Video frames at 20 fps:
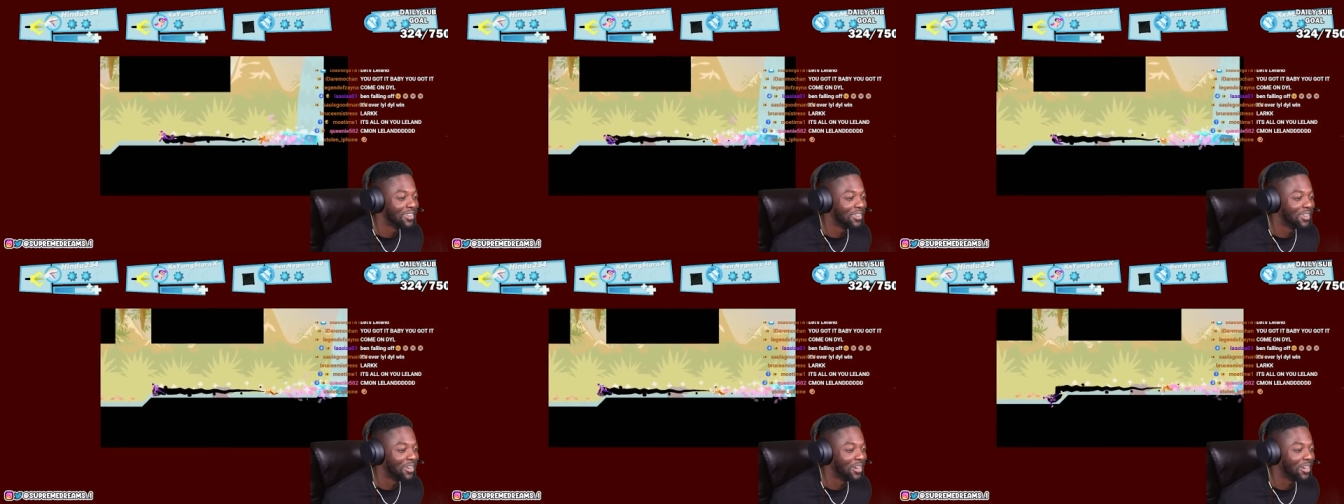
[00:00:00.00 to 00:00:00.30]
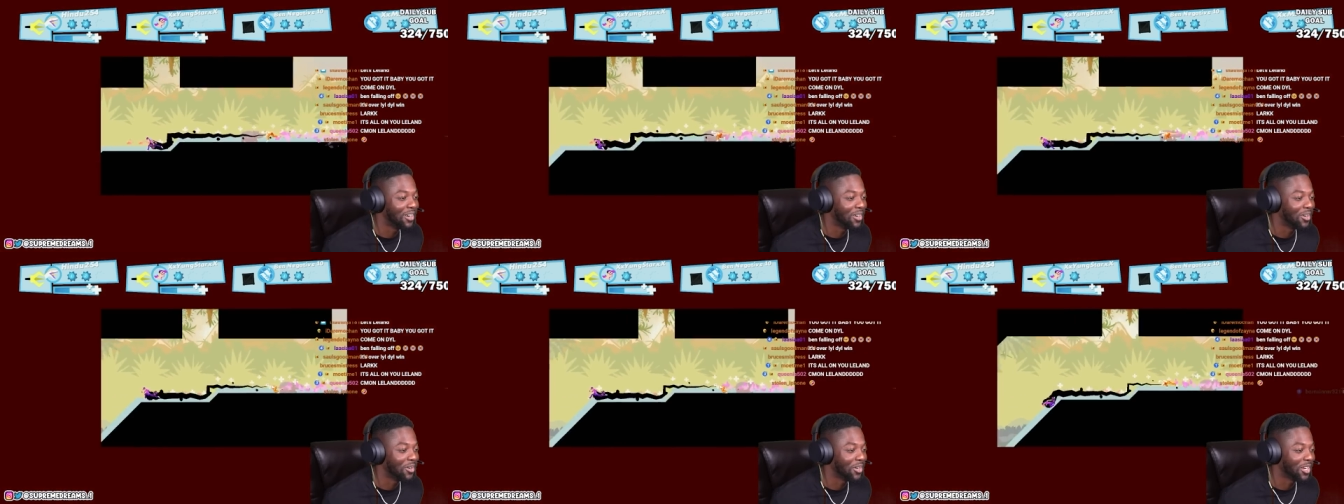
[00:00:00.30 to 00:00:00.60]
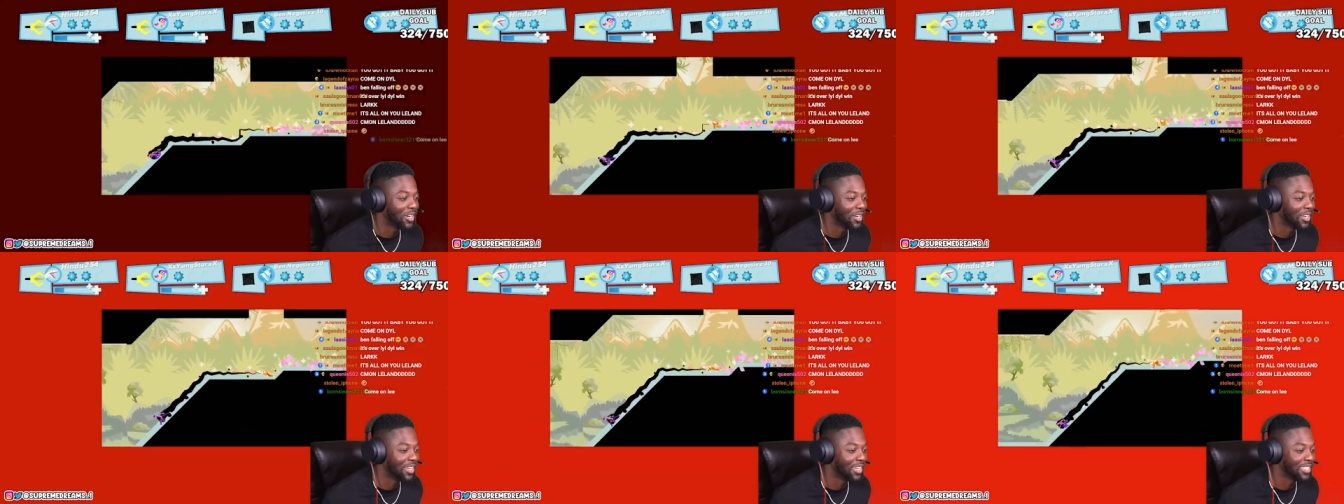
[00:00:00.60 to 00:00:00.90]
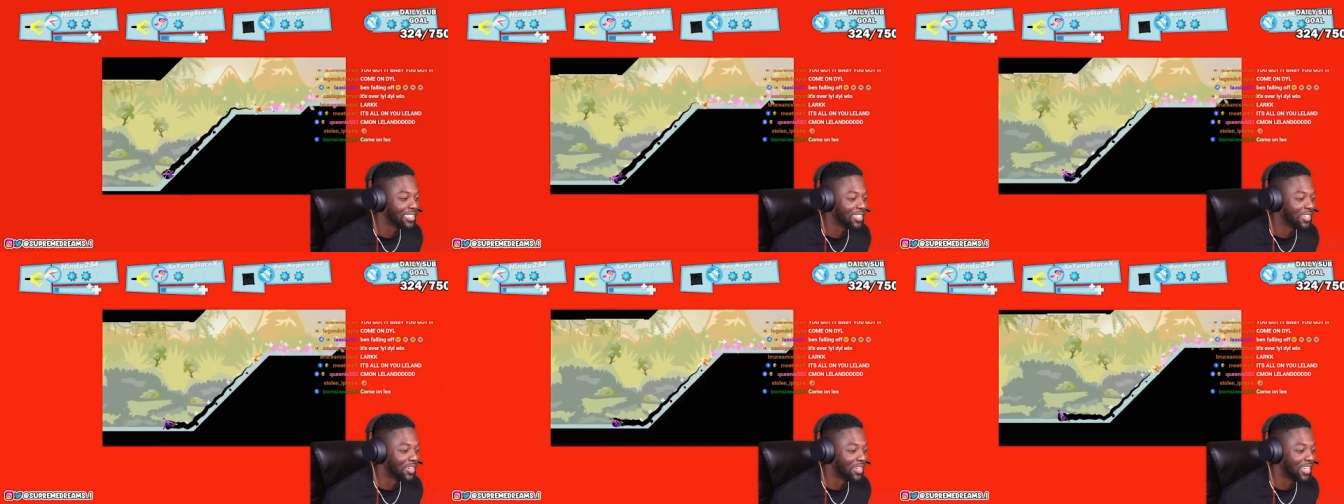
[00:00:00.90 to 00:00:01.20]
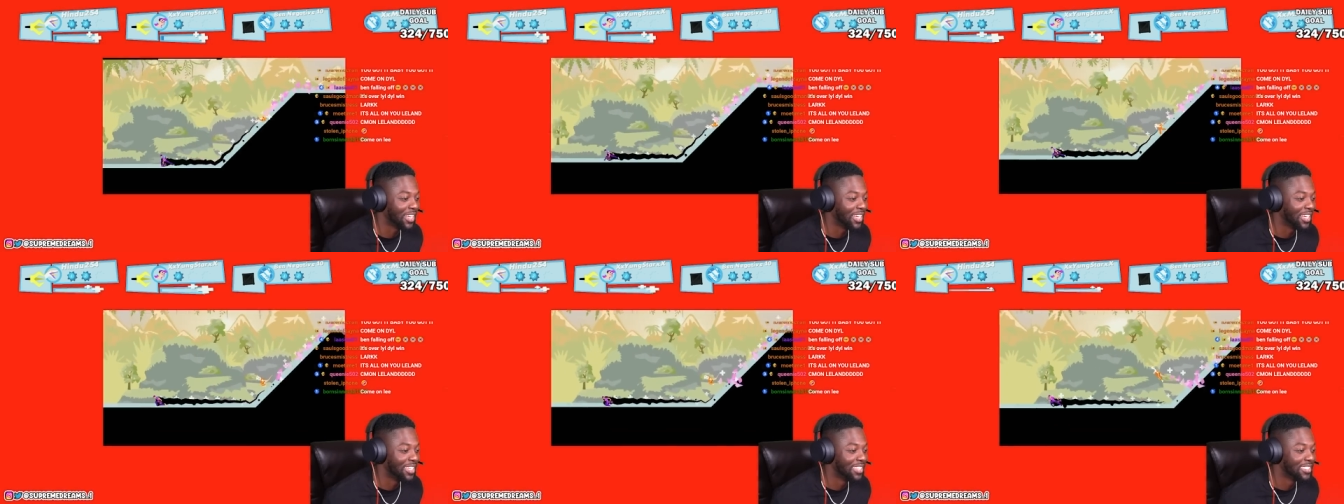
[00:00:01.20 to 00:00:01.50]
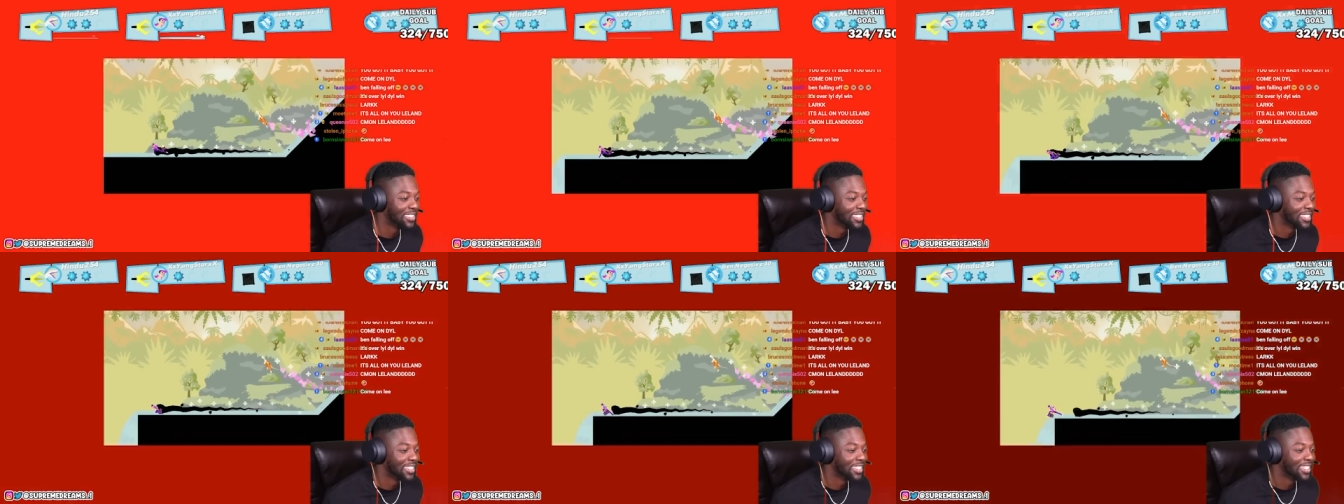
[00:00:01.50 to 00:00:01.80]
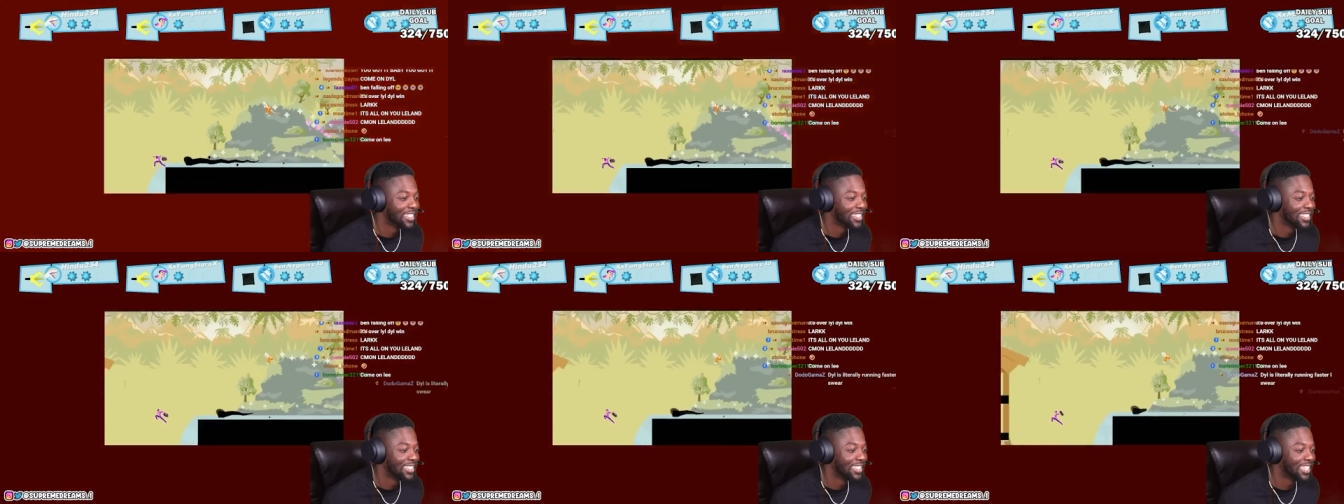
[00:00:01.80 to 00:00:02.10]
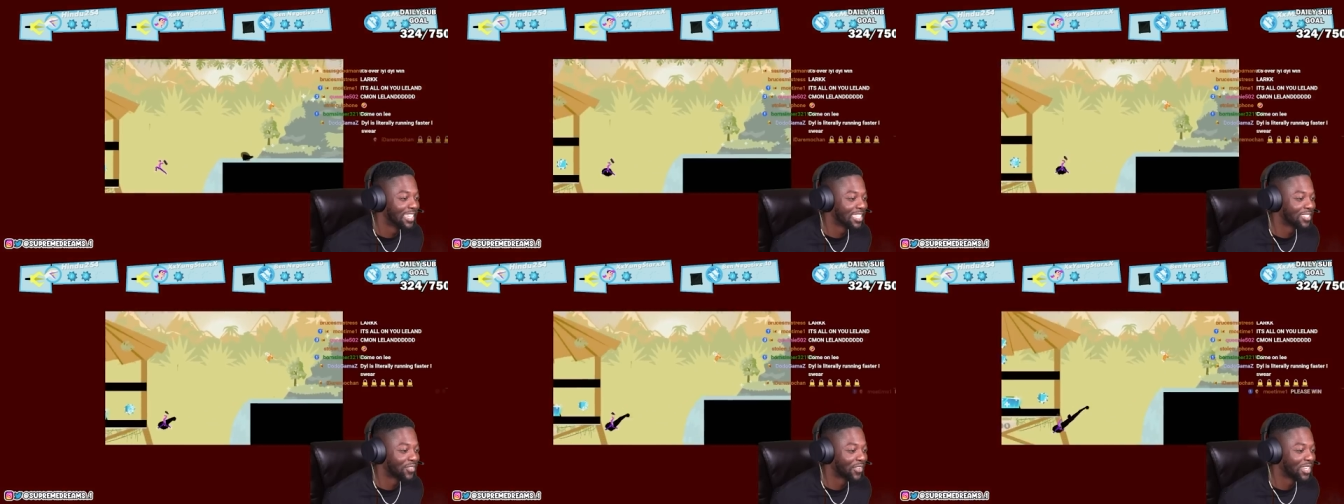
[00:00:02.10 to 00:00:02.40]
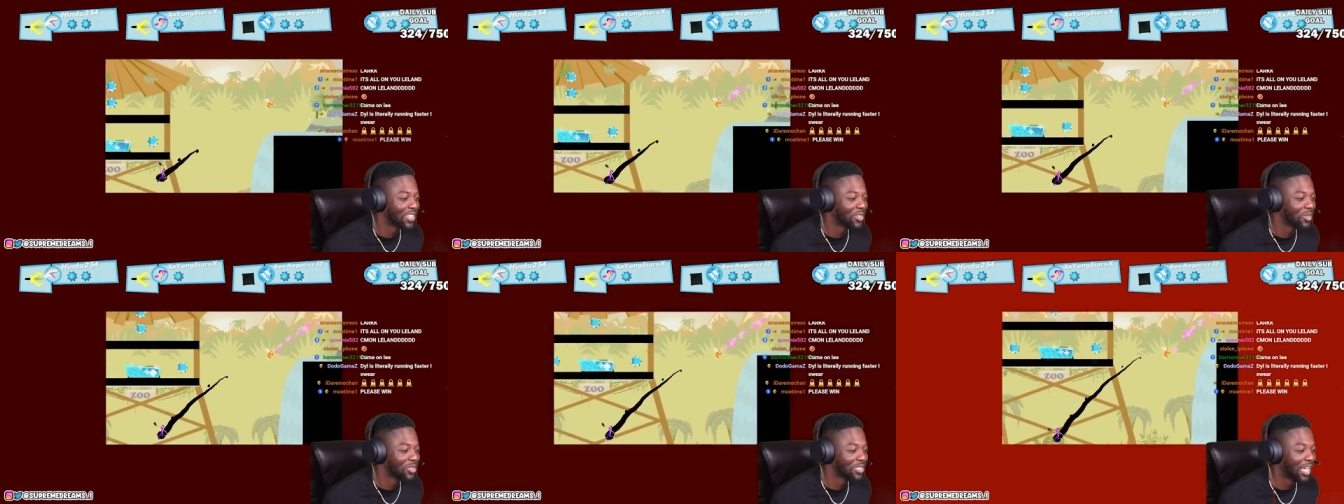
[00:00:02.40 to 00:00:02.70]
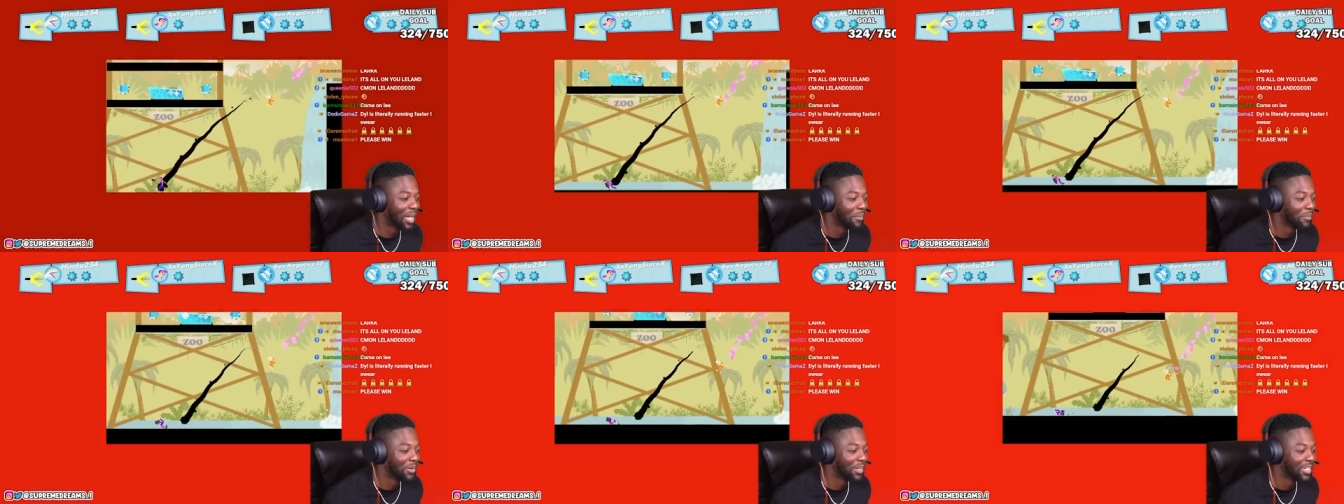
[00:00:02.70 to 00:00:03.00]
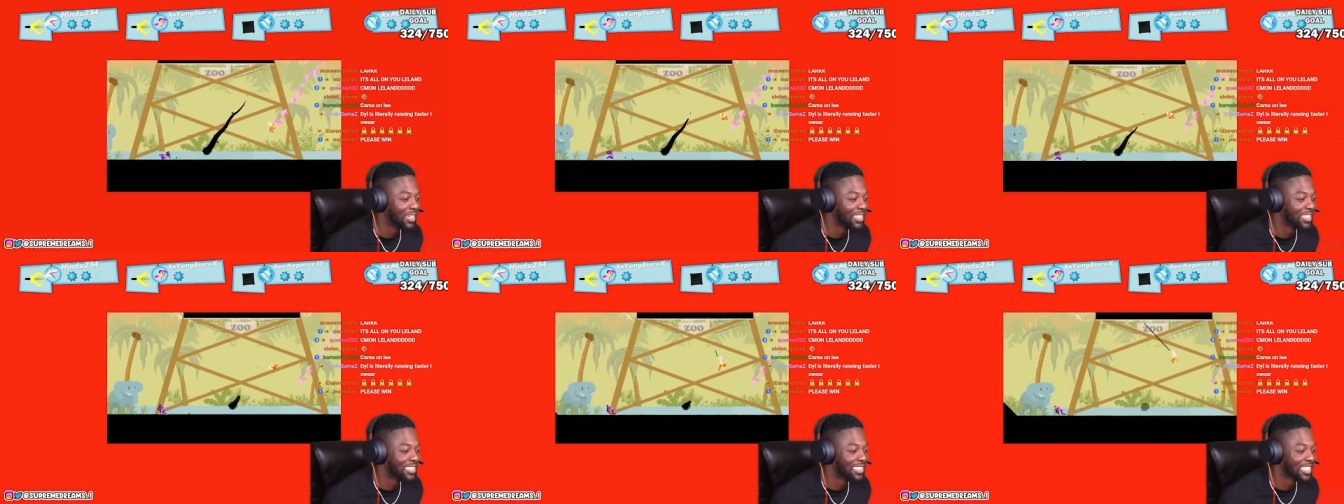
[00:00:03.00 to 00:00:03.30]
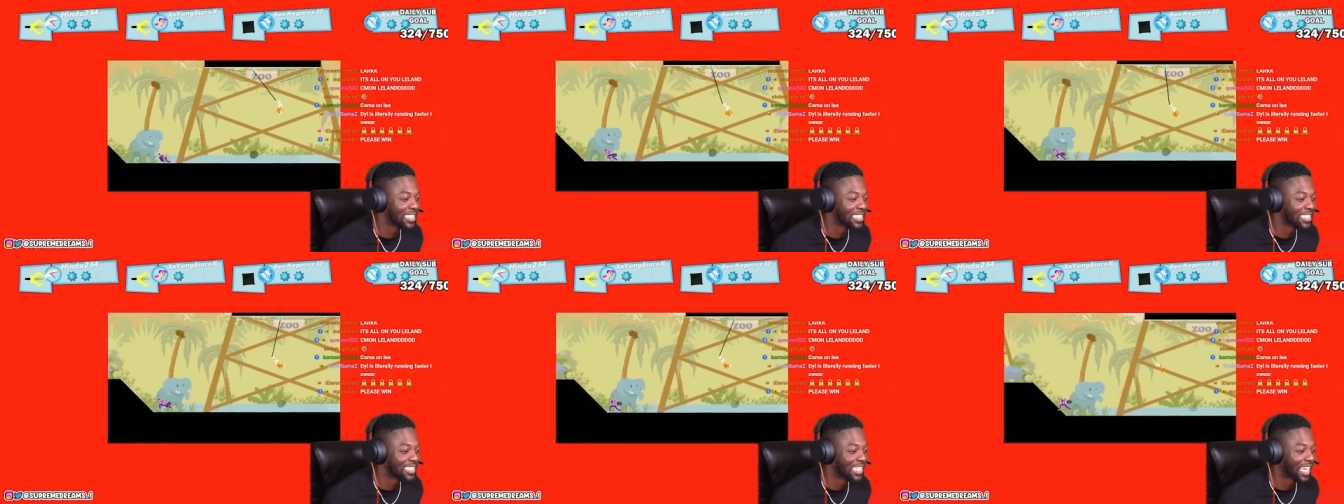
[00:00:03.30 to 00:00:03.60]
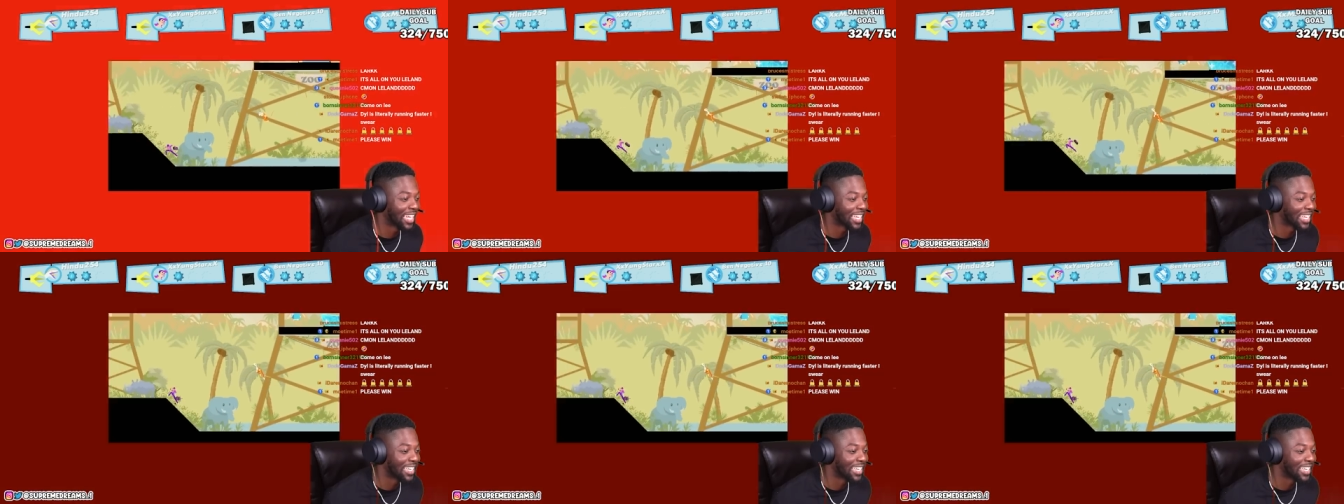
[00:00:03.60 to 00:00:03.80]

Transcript: Uh oh, here it is, here it is. There, we go. Niggas gonna use that bit in just a second.